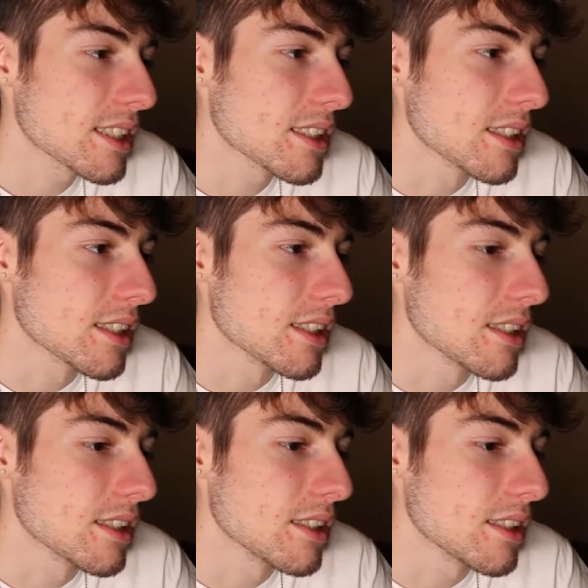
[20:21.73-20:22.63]
is
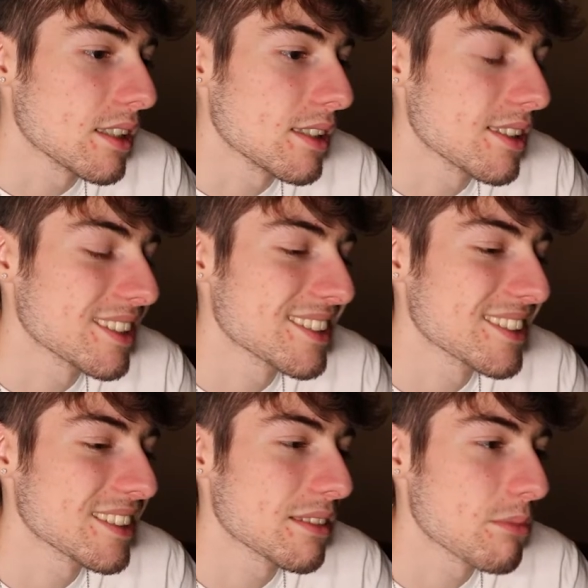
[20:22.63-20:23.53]

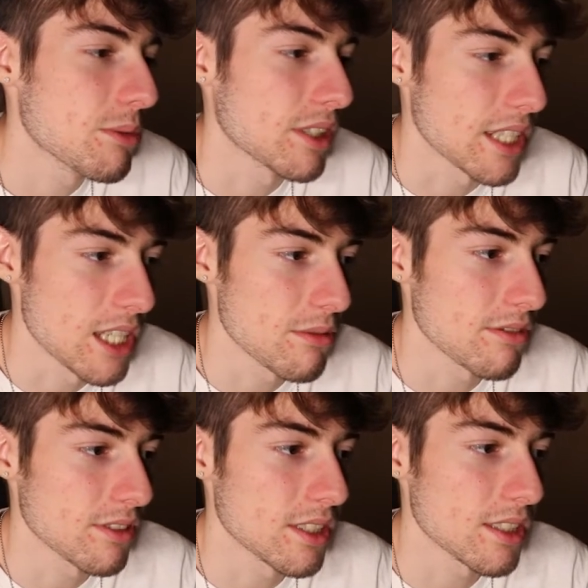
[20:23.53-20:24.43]
people are gonna hate me
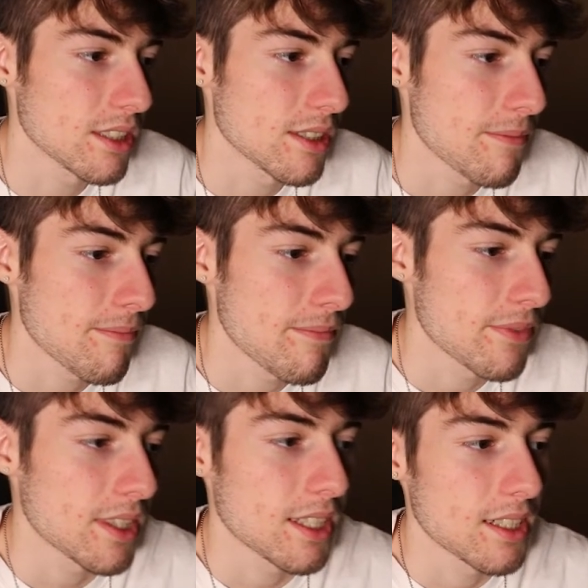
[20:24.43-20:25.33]
for this.
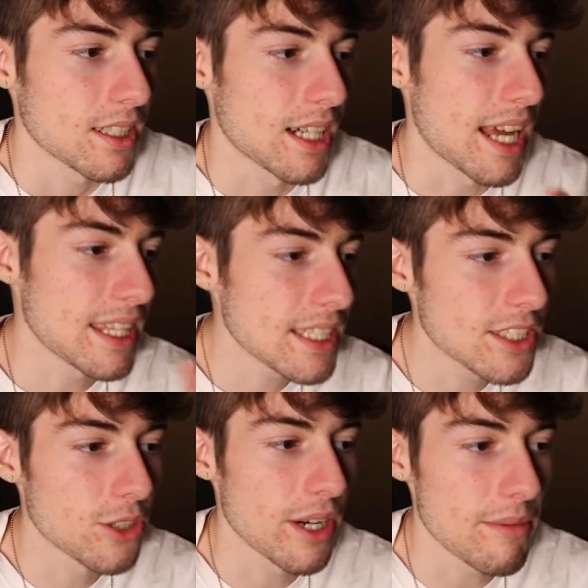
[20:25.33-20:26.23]
I think it's
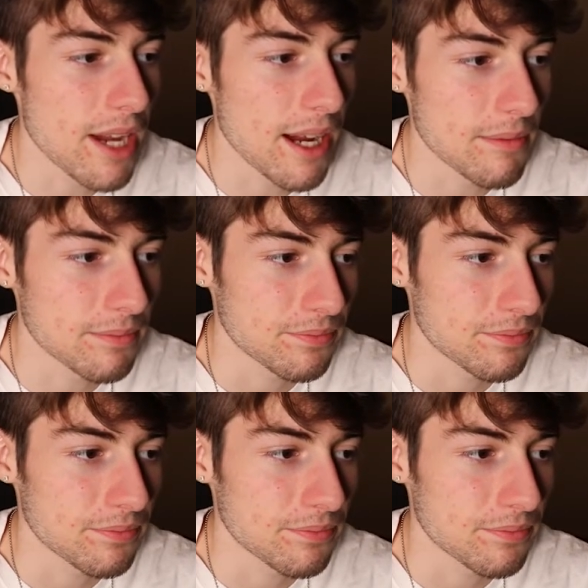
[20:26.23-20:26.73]
a great map.